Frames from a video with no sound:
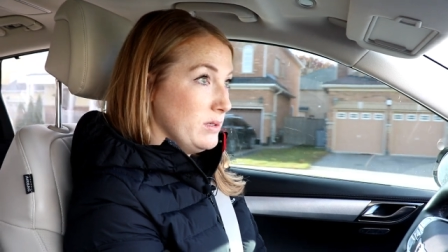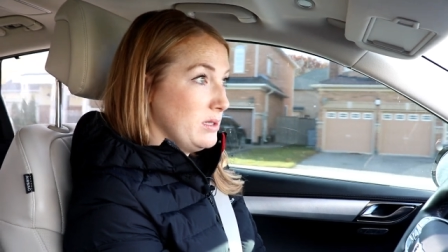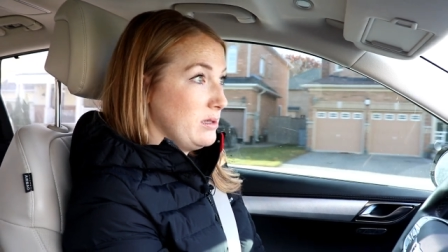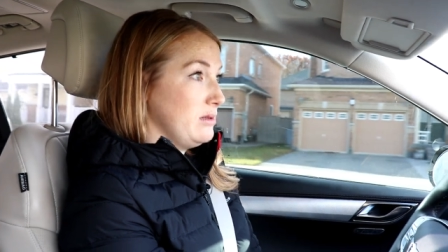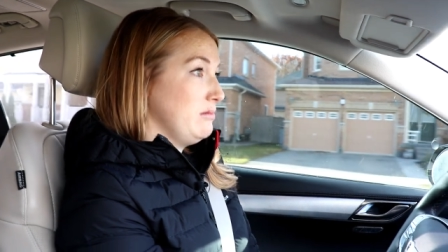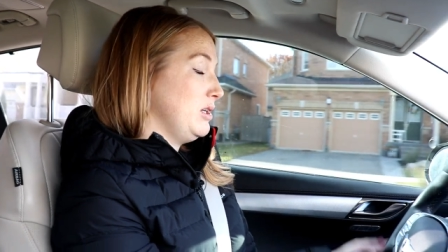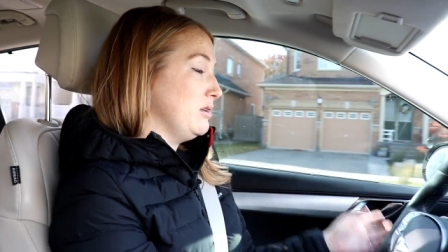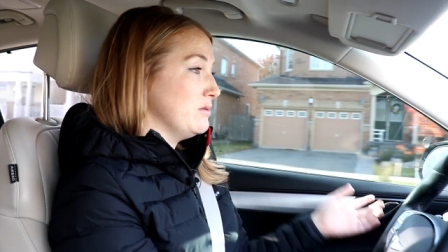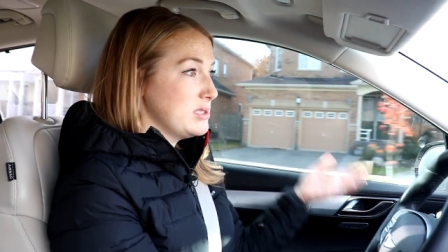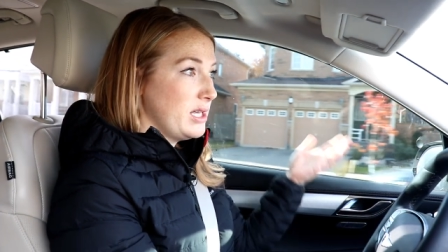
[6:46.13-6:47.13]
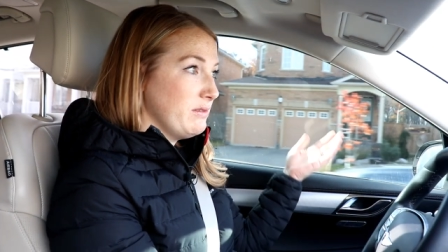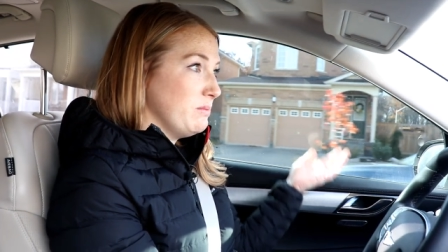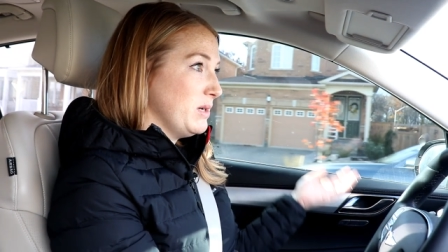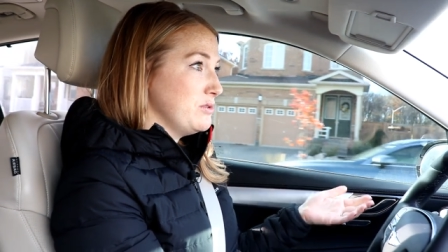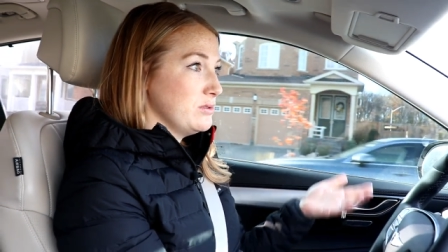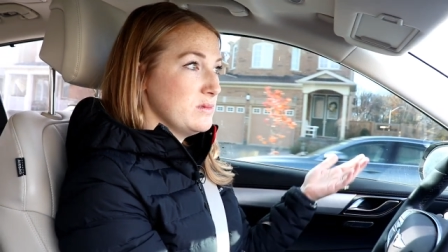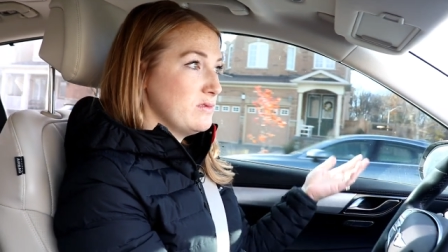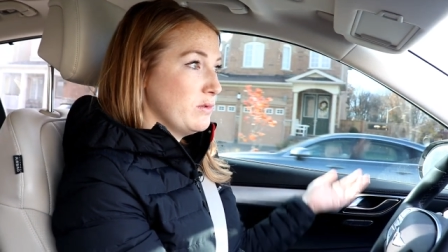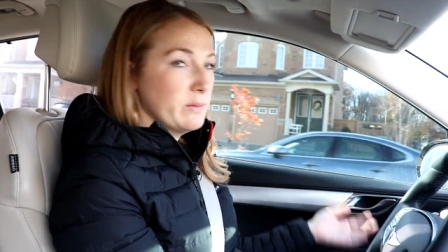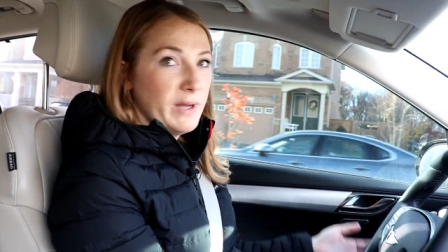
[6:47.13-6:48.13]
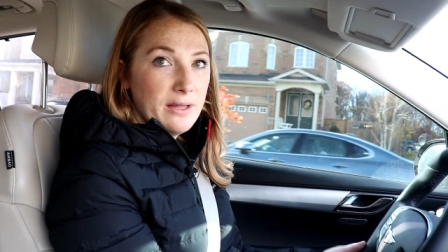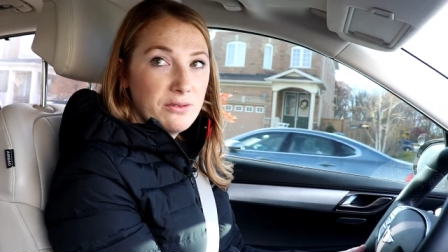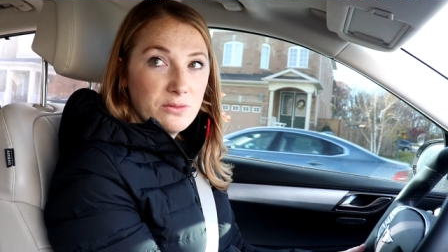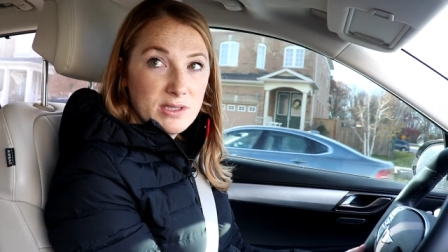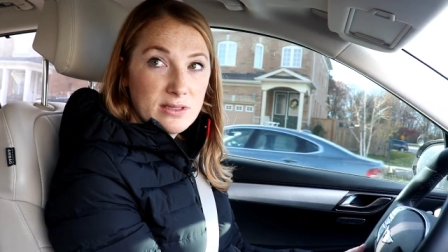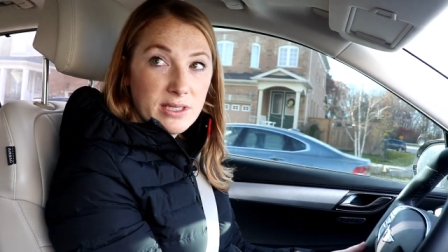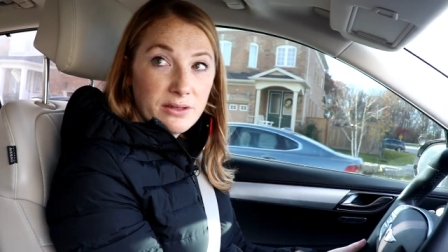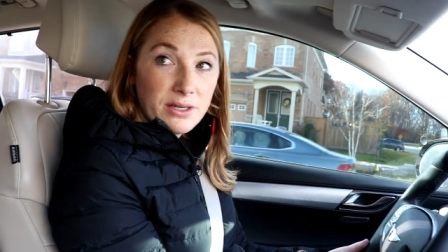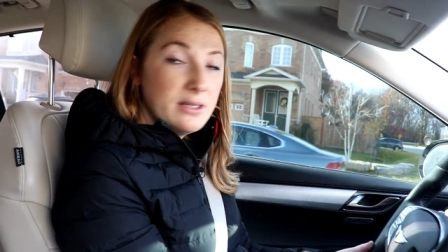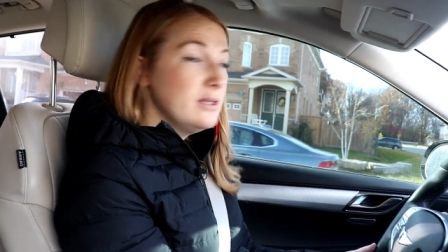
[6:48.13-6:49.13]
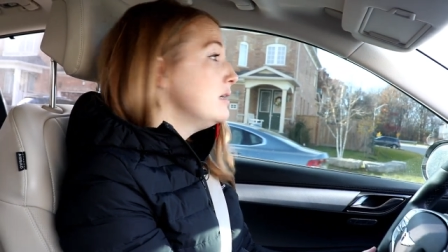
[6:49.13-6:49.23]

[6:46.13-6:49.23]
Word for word: with you know seven bedrooms, four bathrooms, etc.